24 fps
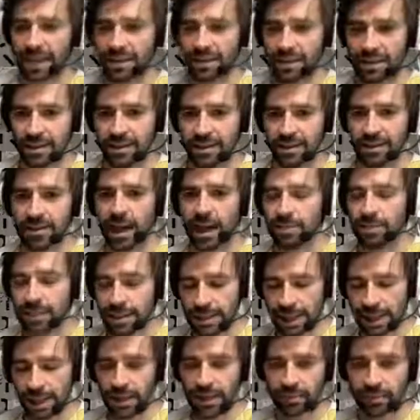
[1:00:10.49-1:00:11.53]
which
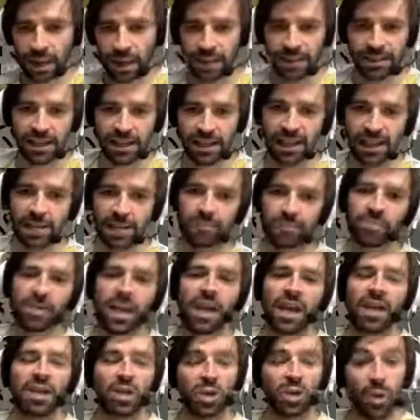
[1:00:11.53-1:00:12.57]
meant I
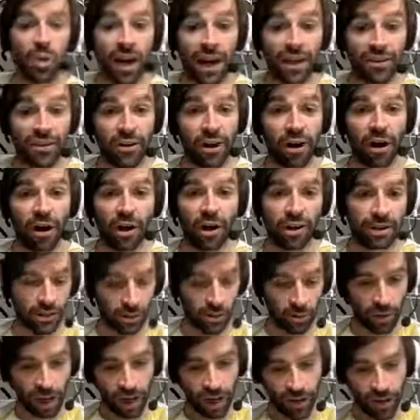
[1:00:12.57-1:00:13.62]
was telling my team,
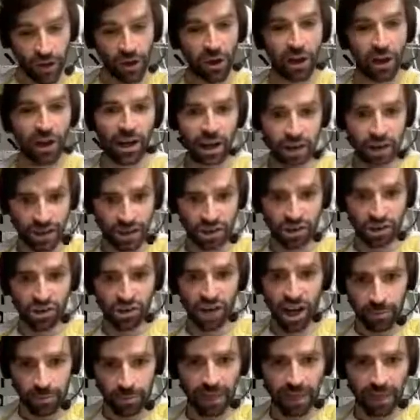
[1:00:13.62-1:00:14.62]
you are not